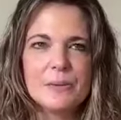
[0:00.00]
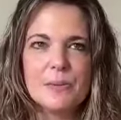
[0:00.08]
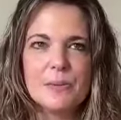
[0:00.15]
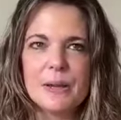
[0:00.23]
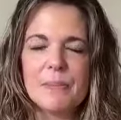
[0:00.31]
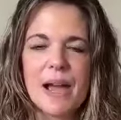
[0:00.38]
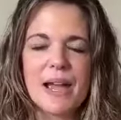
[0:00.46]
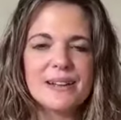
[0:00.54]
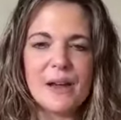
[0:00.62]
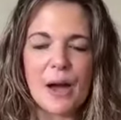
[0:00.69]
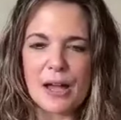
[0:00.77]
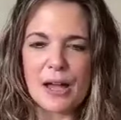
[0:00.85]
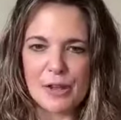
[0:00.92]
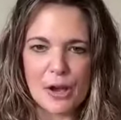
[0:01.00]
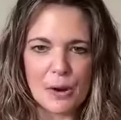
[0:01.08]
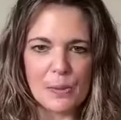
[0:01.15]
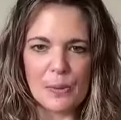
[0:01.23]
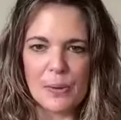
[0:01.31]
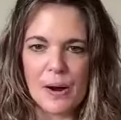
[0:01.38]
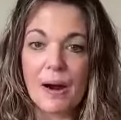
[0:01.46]
we might not
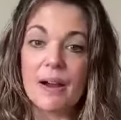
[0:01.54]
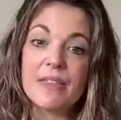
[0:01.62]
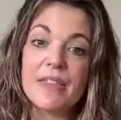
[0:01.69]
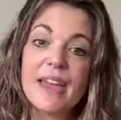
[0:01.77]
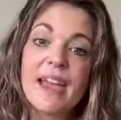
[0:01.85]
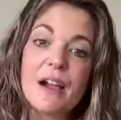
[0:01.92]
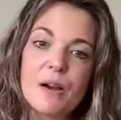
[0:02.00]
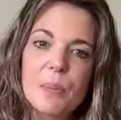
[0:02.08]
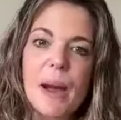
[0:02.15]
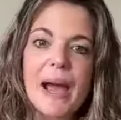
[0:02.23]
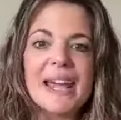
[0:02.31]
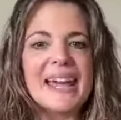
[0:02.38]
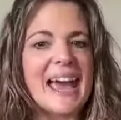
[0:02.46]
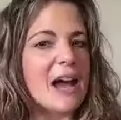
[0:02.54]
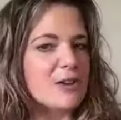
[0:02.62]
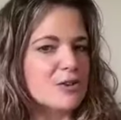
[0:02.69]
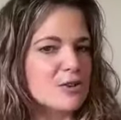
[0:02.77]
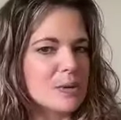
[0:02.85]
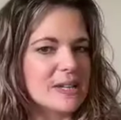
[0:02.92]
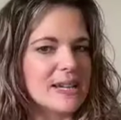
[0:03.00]
know are there by
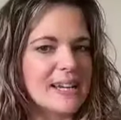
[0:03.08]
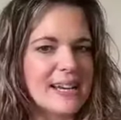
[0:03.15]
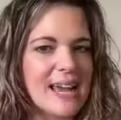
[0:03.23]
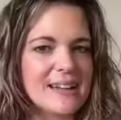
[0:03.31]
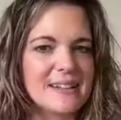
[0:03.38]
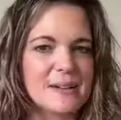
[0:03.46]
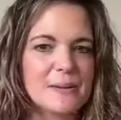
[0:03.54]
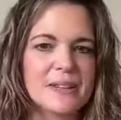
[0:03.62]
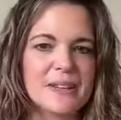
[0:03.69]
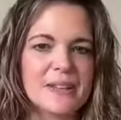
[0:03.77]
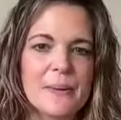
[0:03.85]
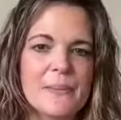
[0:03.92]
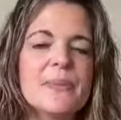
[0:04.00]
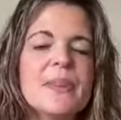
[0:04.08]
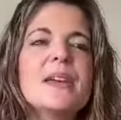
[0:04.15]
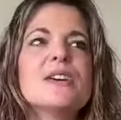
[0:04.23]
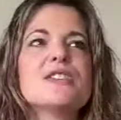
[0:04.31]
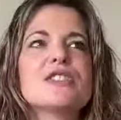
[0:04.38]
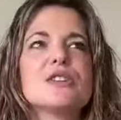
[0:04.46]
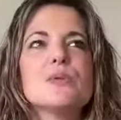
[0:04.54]
casually connecting with them.
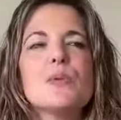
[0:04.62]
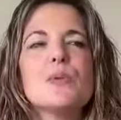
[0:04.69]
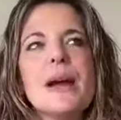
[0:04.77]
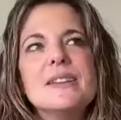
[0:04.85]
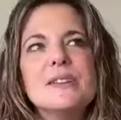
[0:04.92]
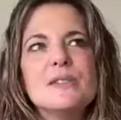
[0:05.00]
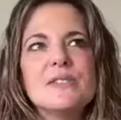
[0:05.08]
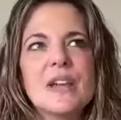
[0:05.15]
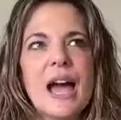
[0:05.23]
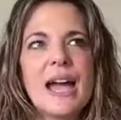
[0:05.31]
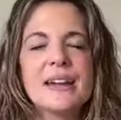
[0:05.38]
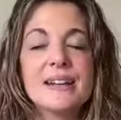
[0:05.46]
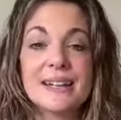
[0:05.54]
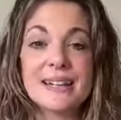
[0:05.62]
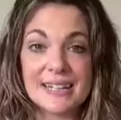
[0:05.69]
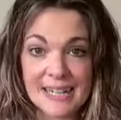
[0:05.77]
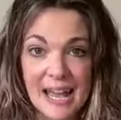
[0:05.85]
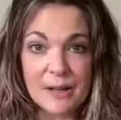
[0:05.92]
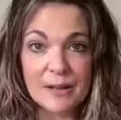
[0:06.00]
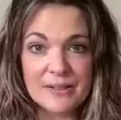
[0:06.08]
So when you've dieted and
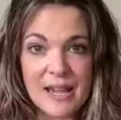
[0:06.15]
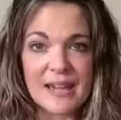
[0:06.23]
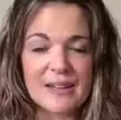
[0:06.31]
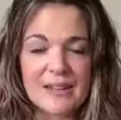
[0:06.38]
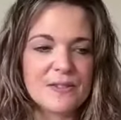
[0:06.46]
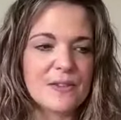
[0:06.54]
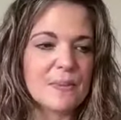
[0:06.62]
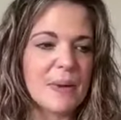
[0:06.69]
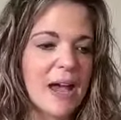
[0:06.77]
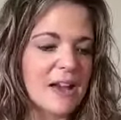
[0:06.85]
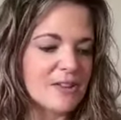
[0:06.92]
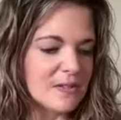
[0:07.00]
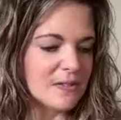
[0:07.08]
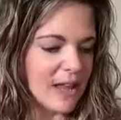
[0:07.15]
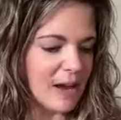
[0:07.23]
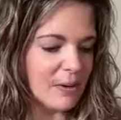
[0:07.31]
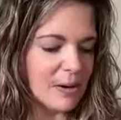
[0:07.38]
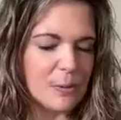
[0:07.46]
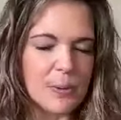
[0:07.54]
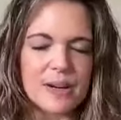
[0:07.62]
held diets for passion
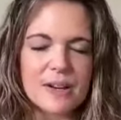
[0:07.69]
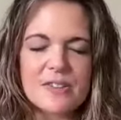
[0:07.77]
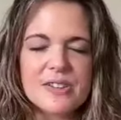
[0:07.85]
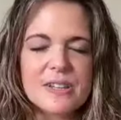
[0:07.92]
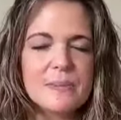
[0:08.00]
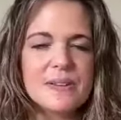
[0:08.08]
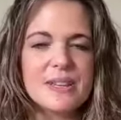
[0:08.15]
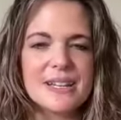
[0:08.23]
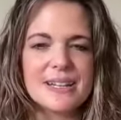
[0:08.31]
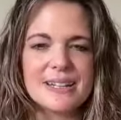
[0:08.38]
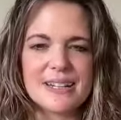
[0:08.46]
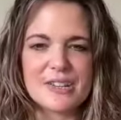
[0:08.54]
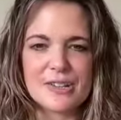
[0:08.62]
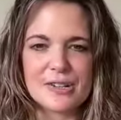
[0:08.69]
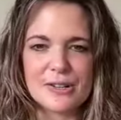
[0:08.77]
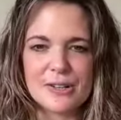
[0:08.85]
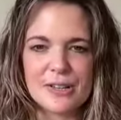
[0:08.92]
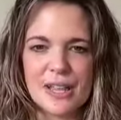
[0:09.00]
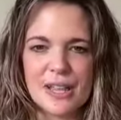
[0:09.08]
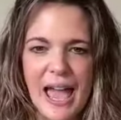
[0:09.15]
flower, what are some of the
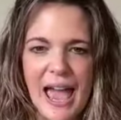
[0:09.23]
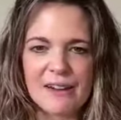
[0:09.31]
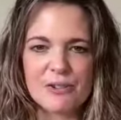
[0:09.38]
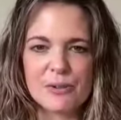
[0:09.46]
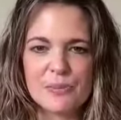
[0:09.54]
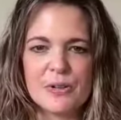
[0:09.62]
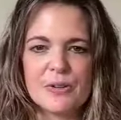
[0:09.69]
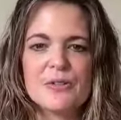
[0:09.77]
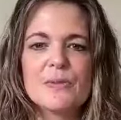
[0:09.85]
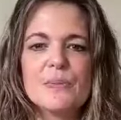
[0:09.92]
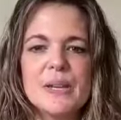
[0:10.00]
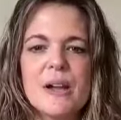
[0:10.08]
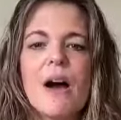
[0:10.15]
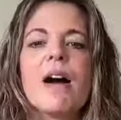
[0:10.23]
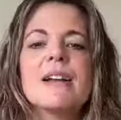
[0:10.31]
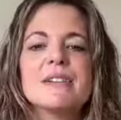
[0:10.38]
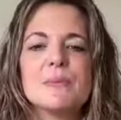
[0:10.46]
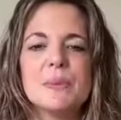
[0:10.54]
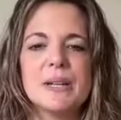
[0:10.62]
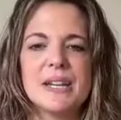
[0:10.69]
additional attributes
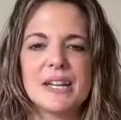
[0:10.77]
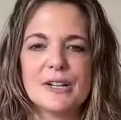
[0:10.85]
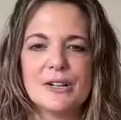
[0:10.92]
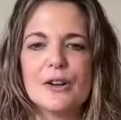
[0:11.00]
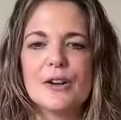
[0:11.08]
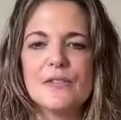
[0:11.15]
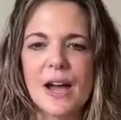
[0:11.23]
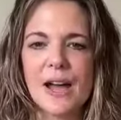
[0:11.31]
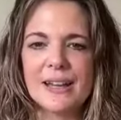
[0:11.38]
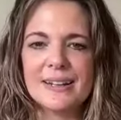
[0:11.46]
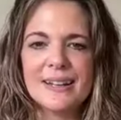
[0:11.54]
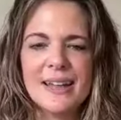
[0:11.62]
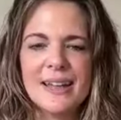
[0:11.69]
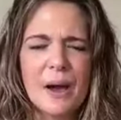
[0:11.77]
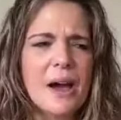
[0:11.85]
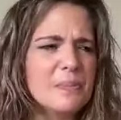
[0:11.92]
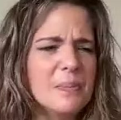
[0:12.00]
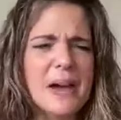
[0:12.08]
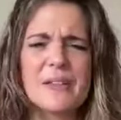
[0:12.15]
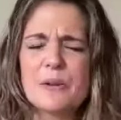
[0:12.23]
beyond being a nervine?
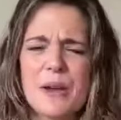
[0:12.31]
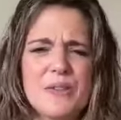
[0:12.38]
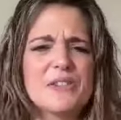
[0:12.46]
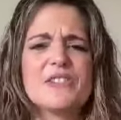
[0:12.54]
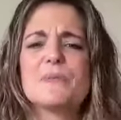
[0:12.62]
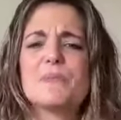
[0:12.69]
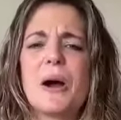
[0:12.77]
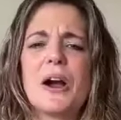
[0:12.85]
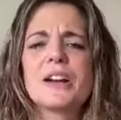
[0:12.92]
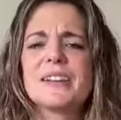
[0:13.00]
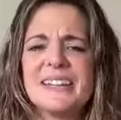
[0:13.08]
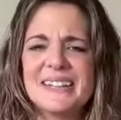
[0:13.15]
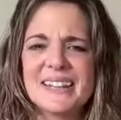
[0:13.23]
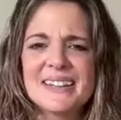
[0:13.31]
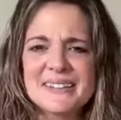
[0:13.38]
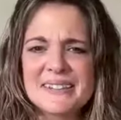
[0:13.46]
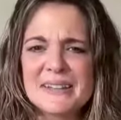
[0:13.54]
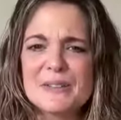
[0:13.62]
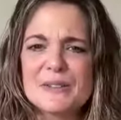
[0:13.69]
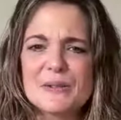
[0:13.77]
And by the way, the
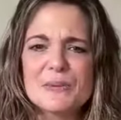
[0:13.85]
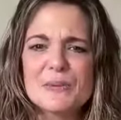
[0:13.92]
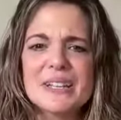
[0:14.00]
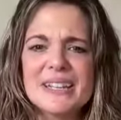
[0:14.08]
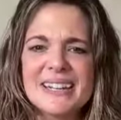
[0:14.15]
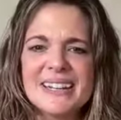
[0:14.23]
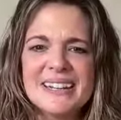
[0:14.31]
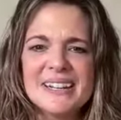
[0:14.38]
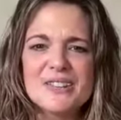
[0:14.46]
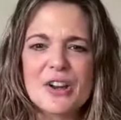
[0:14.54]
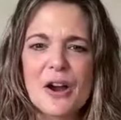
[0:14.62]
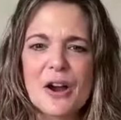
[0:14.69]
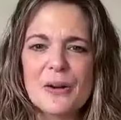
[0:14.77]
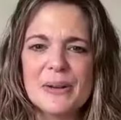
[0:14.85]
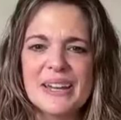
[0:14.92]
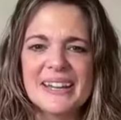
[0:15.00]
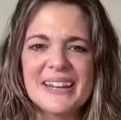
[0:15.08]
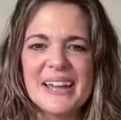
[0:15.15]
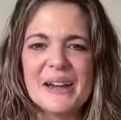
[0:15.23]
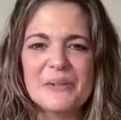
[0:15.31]
sparkliness is really
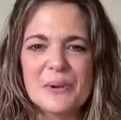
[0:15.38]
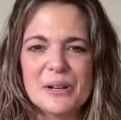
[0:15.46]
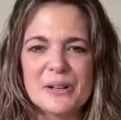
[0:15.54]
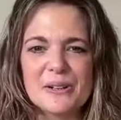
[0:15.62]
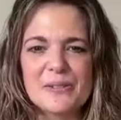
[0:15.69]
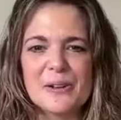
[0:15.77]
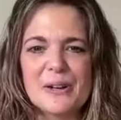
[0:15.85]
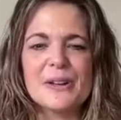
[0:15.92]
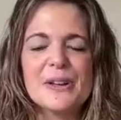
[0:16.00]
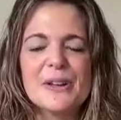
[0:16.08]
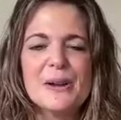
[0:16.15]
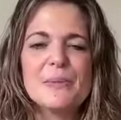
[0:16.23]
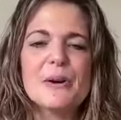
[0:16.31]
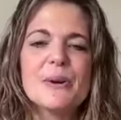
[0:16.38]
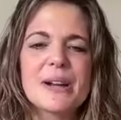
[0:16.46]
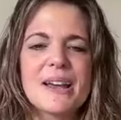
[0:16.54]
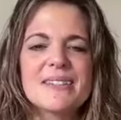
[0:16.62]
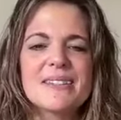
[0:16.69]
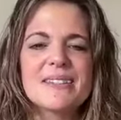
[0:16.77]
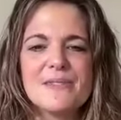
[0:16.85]
charming and wonderful. But what
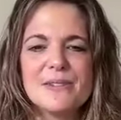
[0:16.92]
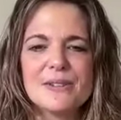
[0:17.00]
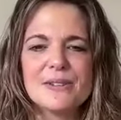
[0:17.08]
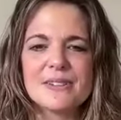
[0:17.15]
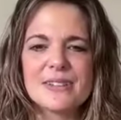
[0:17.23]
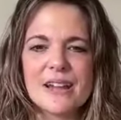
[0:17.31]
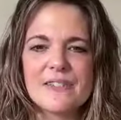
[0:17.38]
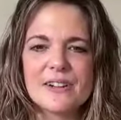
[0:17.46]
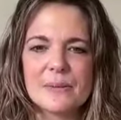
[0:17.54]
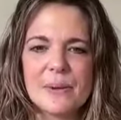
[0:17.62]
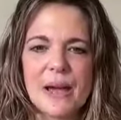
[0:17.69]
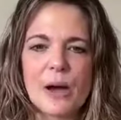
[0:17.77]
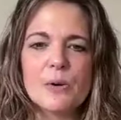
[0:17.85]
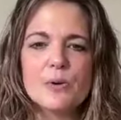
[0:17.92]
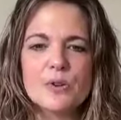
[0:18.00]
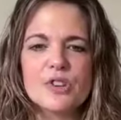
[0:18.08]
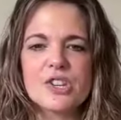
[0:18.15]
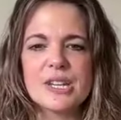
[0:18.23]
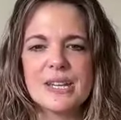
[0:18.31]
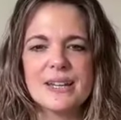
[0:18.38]
else have you discovered about who
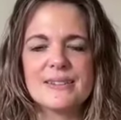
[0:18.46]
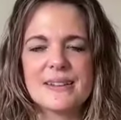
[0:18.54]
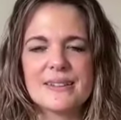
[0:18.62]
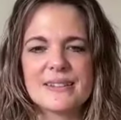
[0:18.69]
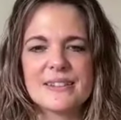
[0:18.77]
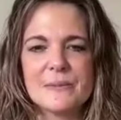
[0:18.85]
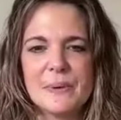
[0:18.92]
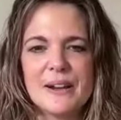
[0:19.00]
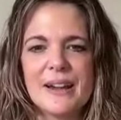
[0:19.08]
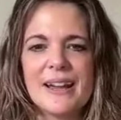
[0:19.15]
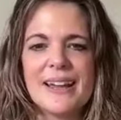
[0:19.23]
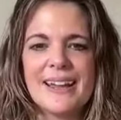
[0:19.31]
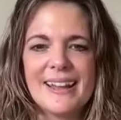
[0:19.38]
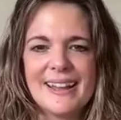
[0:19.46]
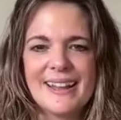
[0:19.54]
she is as a spirit?